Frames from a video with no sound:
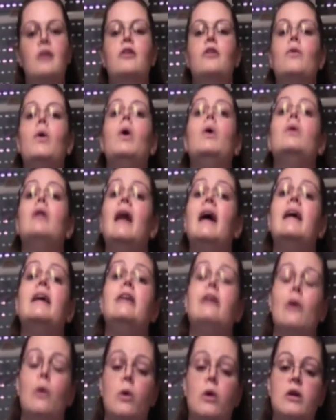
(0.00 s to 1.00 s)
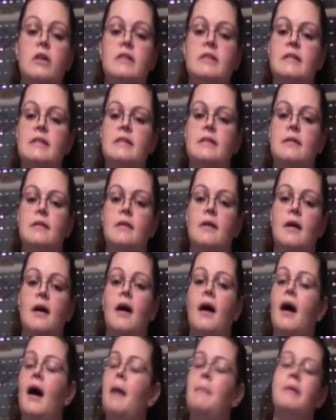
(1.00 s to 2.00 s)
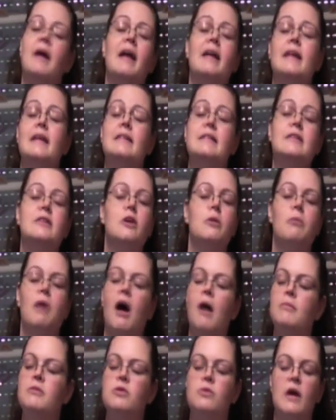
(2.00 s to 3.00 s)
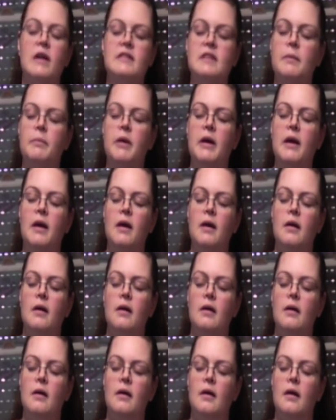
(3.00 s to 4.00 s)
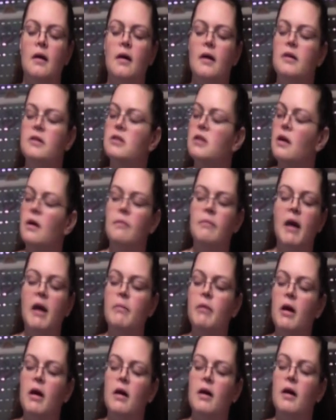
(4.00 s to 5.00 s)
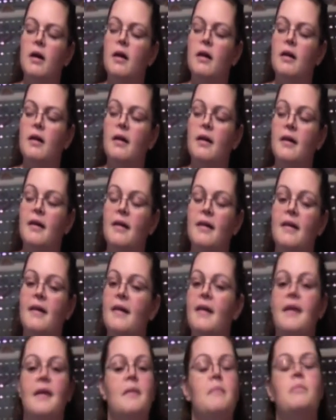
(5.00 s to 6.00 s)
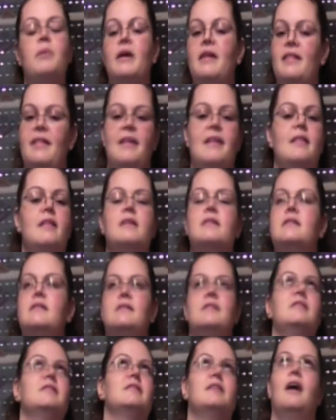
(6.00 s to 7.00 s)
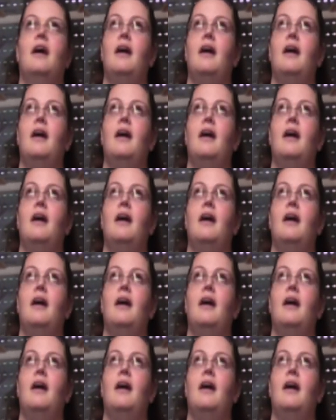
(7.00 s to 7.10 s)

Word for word: you won't like yours. I'm not dissing your mom's recipe. It may be good, but th this is just,